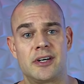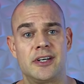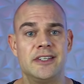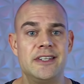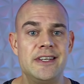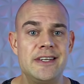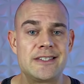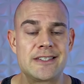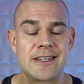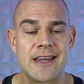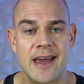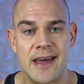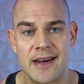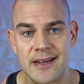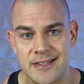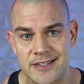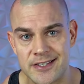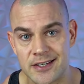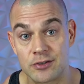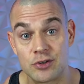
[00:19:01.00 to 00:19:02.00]
are in these
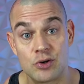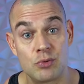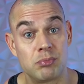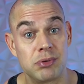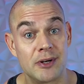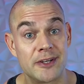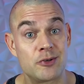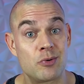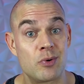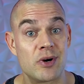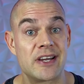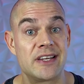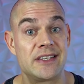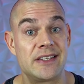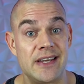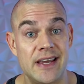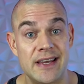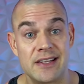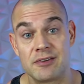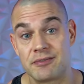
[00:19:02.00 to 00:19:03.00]
cannons. I'll do blood work at
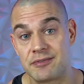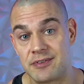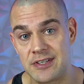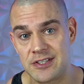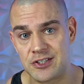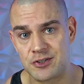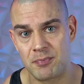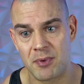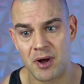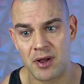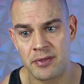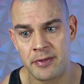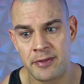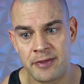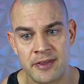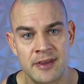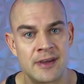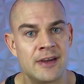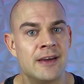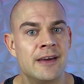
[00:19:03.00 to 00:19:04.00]
the end of this month
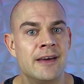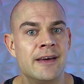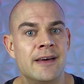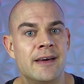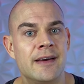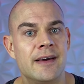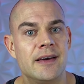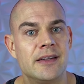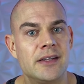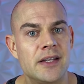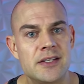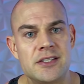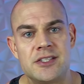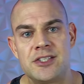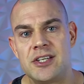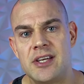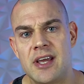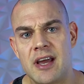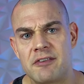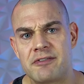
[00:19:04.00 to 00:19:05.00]
and then
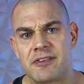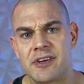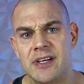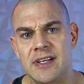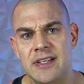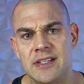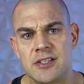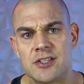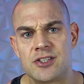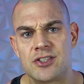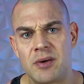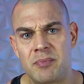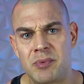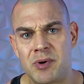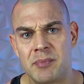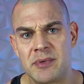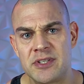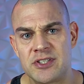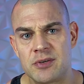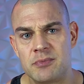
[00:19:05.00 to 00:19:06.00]
see if I need to
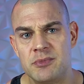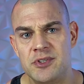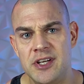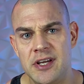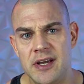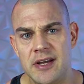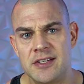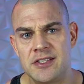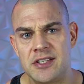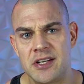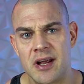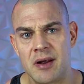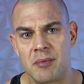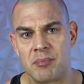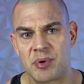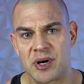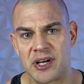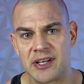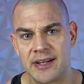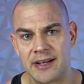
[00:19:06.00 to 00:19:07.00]
supplement some DHEA and
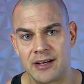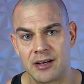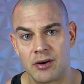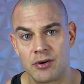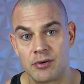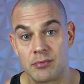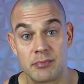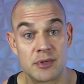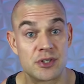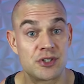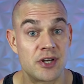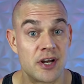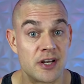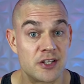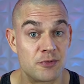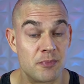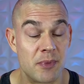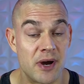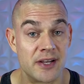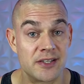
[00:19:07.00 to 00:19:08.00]
pregnenolone
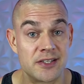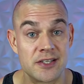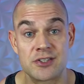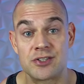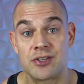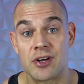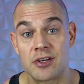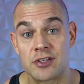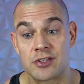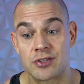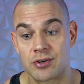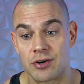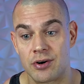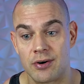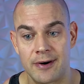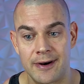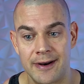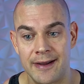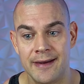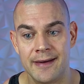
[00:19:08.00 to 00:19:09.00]
besides my
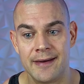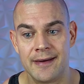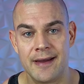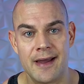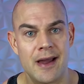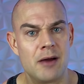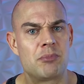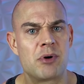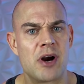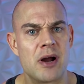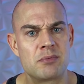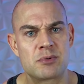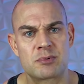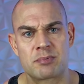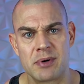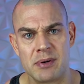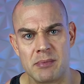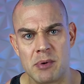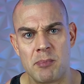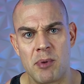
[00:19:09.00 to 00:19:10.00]
testosterone and perhaps
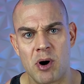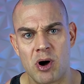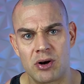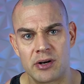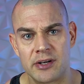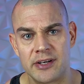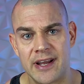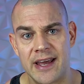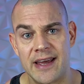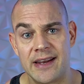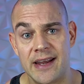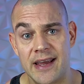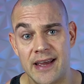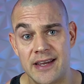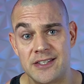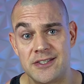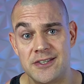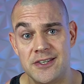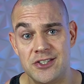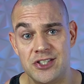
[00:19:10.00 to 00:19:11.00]
primobolan and
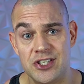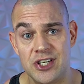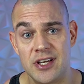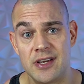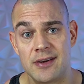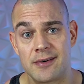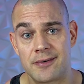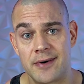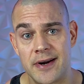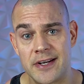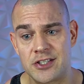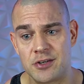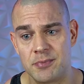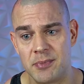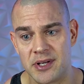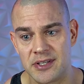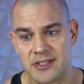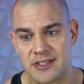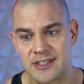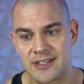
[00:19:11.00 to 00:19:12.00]
ACG
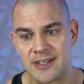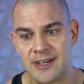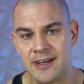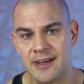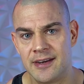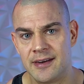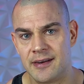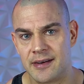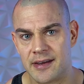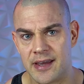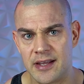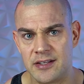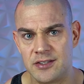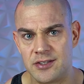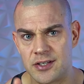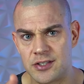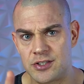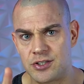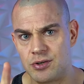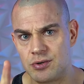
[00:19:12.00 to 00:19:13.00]
regimens. Again,
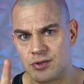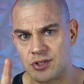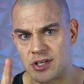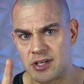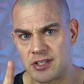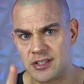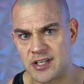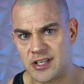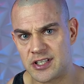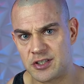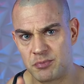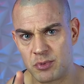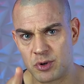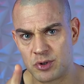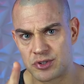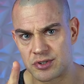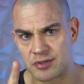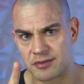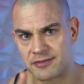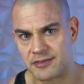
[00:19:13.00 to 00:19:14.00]
just using a test
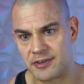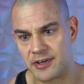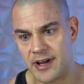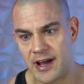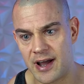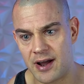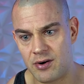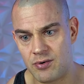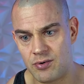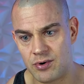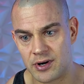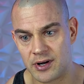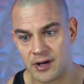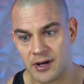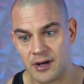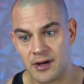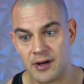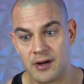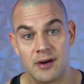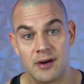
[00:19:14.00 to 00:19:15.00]
booster for now.
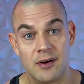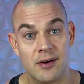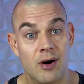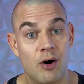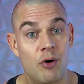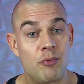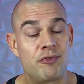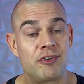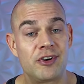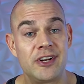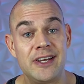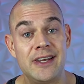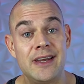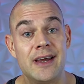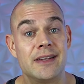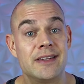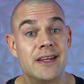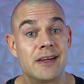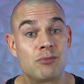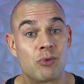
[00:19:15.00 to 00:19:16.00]

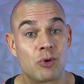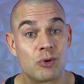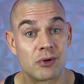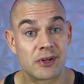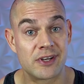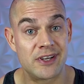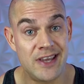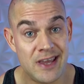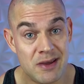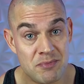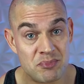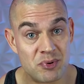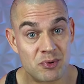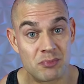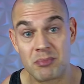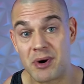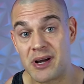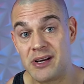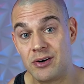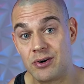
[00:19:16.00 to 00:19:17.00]
Hopefully that will keep
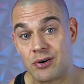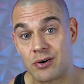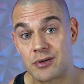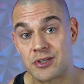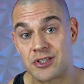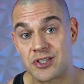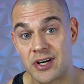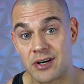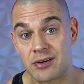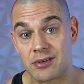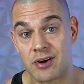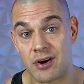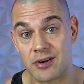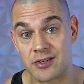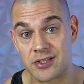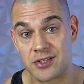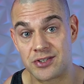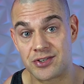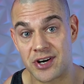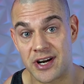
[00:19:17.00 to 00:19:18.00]
my neurosteroid
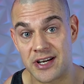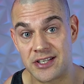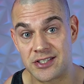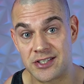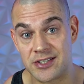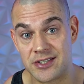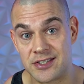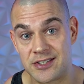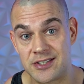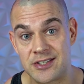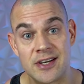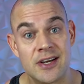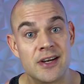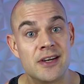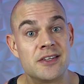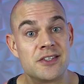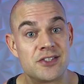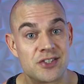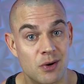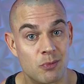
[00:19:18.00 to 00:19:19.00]
concentrations
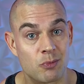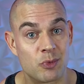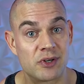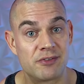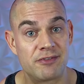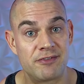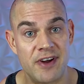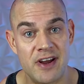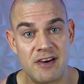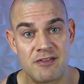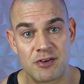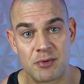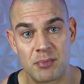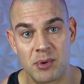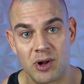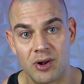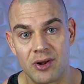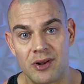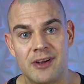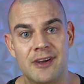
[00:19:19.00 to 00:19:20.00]
somewhat
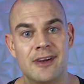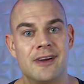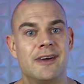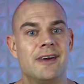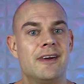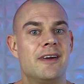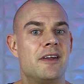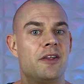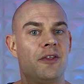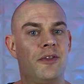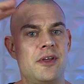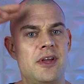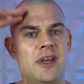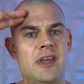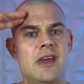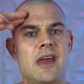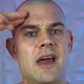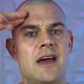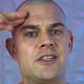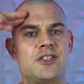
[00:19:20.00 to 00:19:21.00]
favorable. Thank
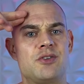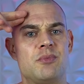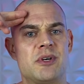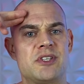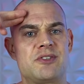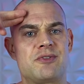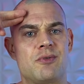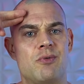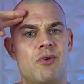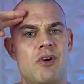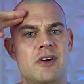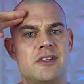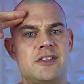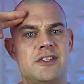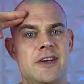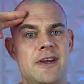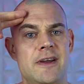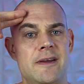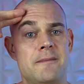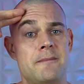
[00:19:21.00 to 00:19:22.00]
you guys so much for
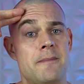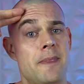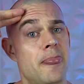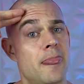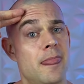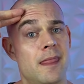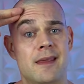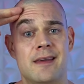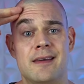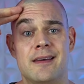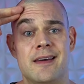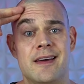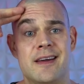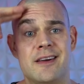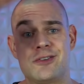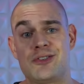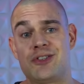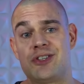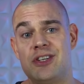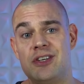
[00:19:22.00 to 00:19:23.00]
watching, and
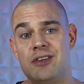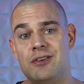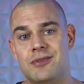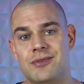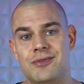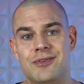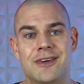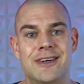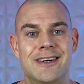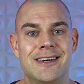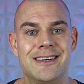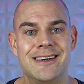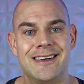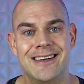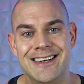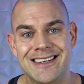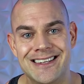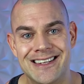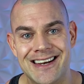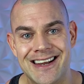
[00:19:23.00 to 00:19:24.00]
I'll see you
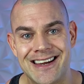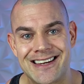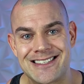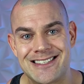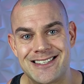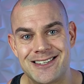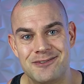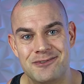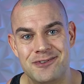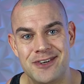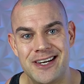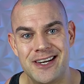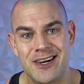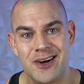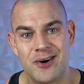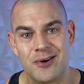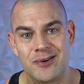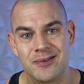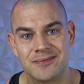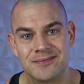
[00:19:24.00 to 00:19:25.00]
in the next
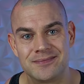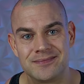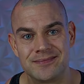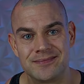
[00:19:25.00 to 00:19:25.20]
video.